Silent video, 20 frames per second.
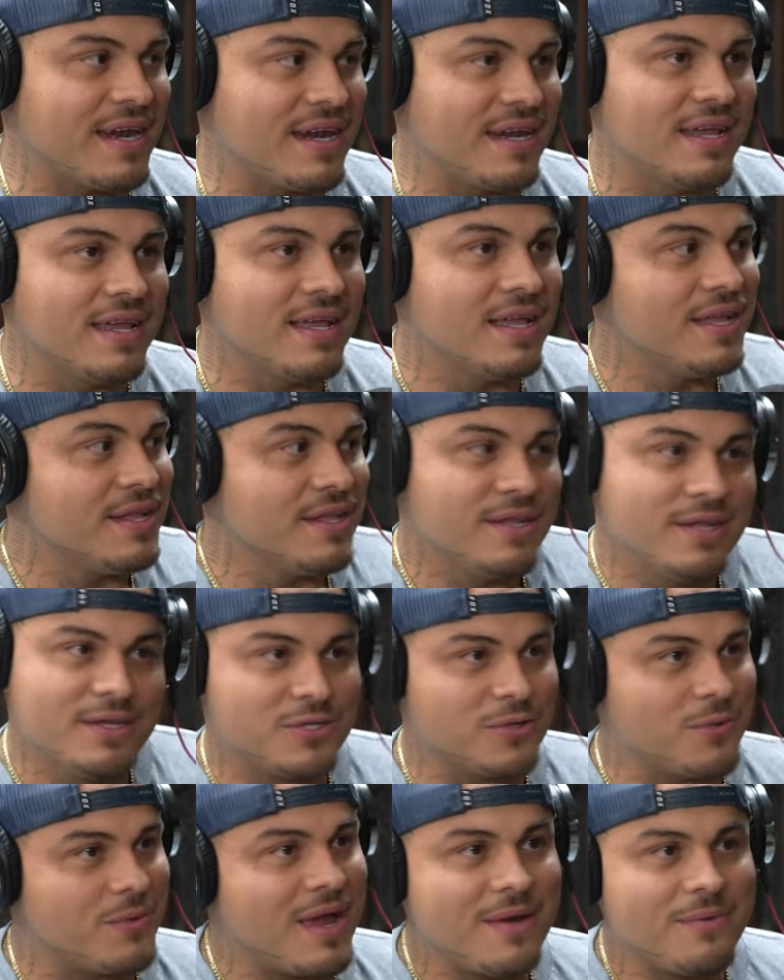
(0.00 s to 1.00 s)
And
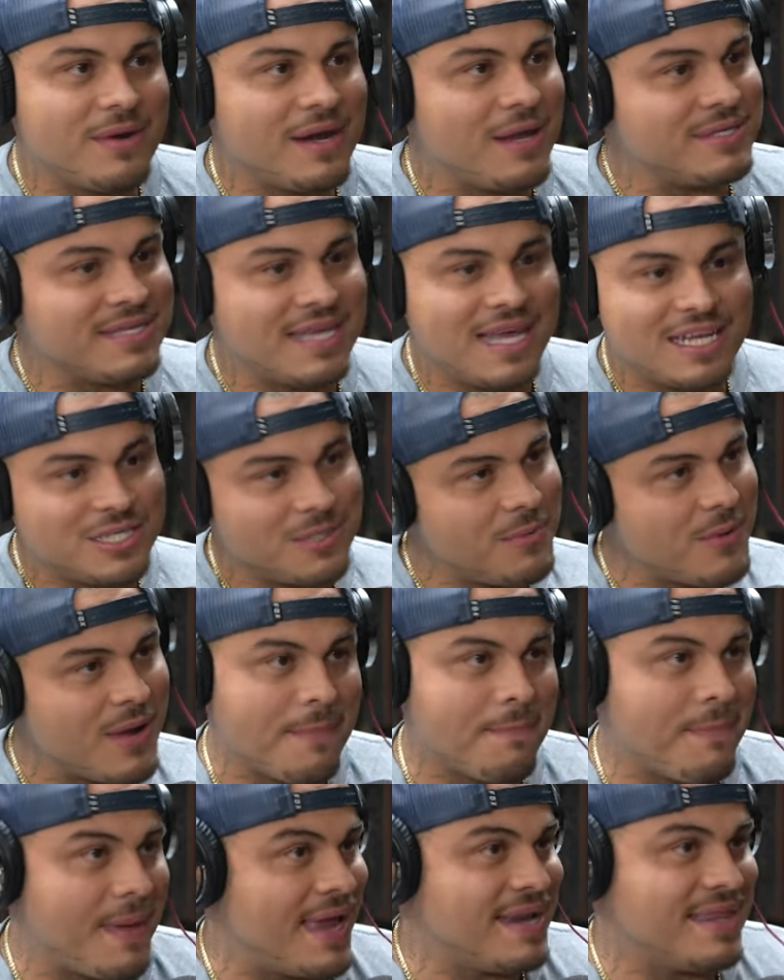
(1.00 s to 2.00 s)
so right when I was eligible, I
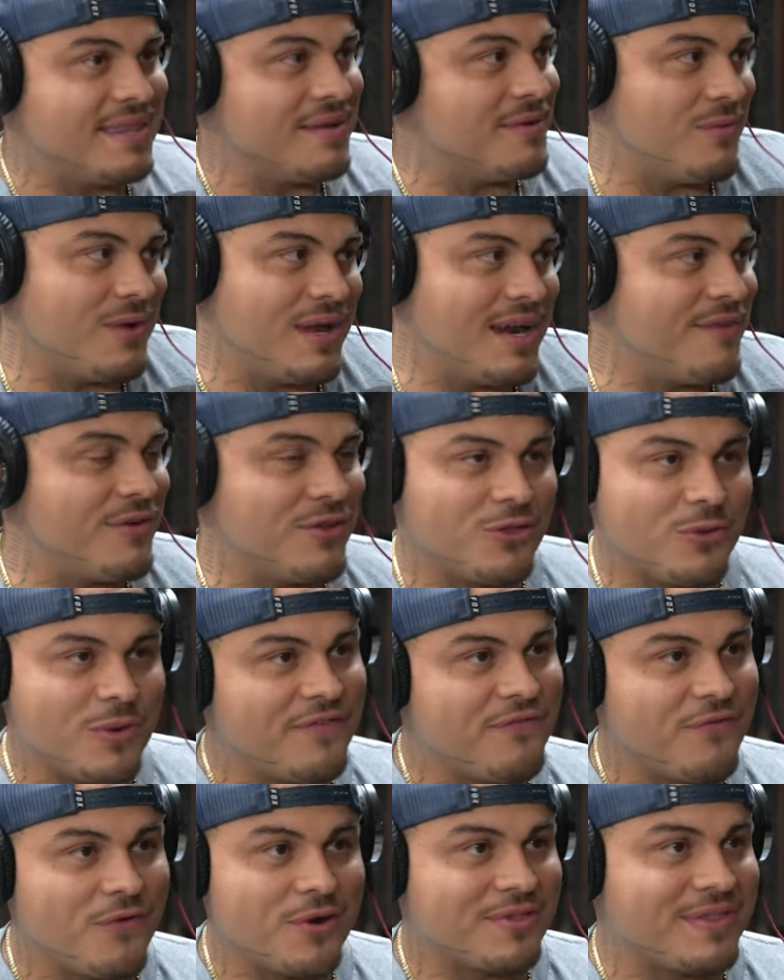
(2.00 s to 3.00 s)
paid the whatever three,
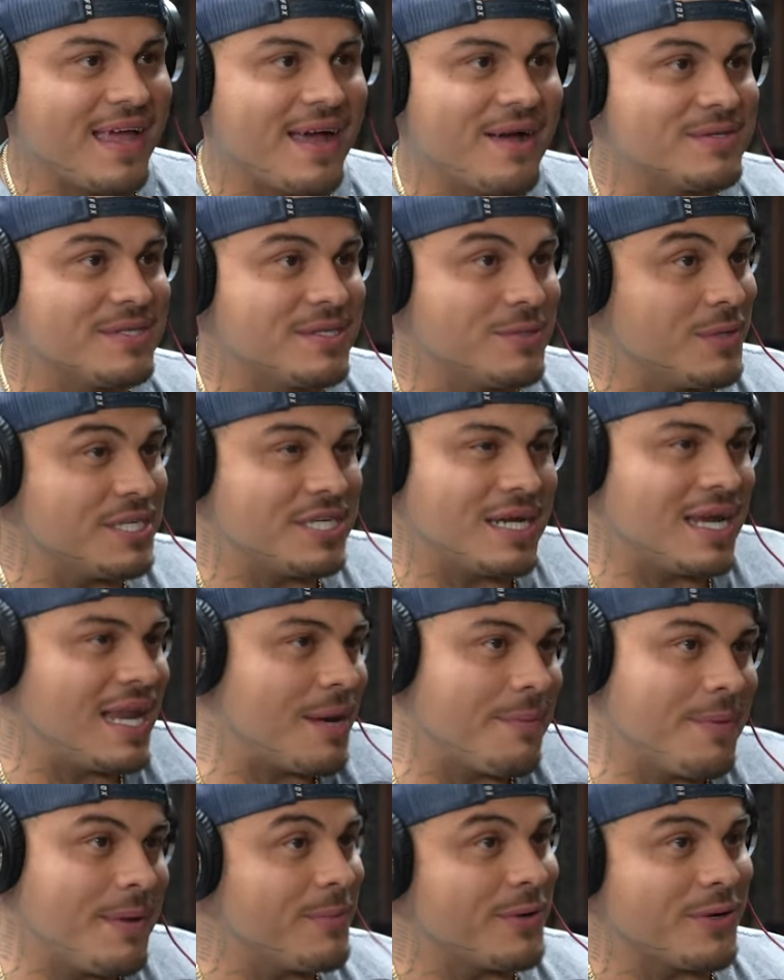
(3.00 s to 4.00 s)
four thousand, which a lot
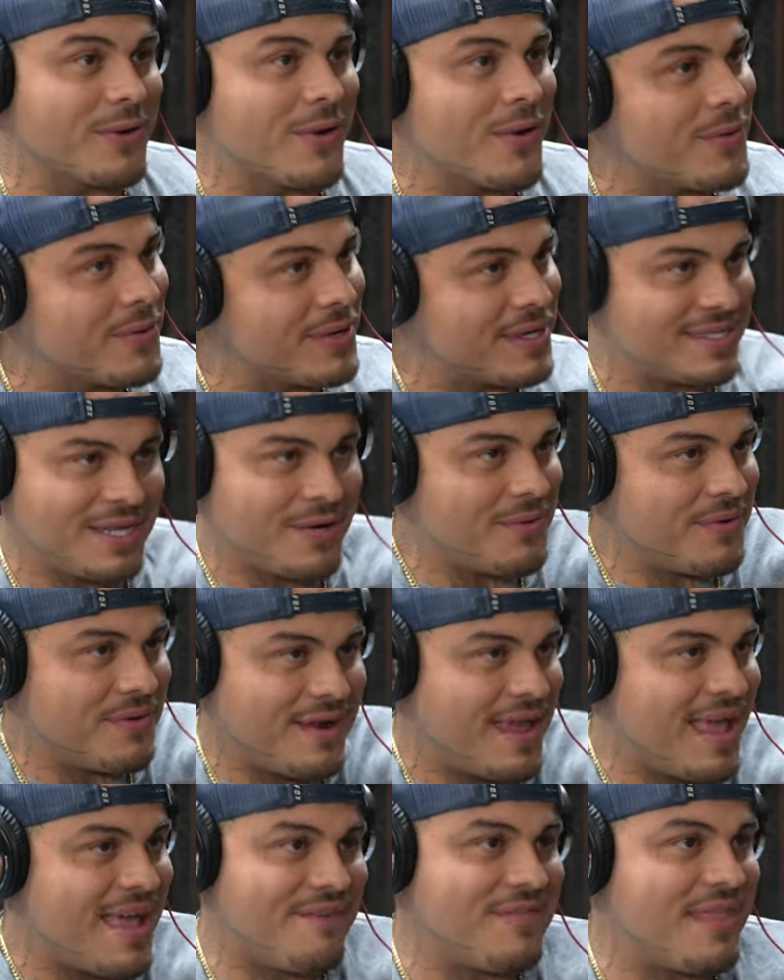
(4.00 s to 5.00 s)
of people don't because they
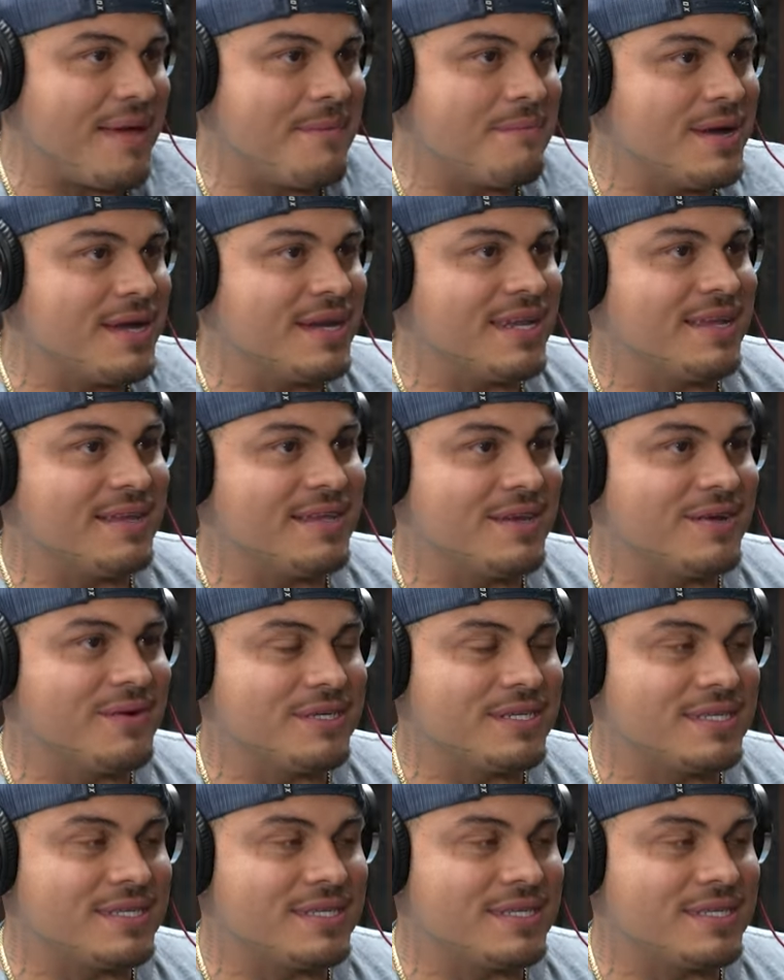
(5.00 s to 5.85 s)
don't have that money. Yeah. You know,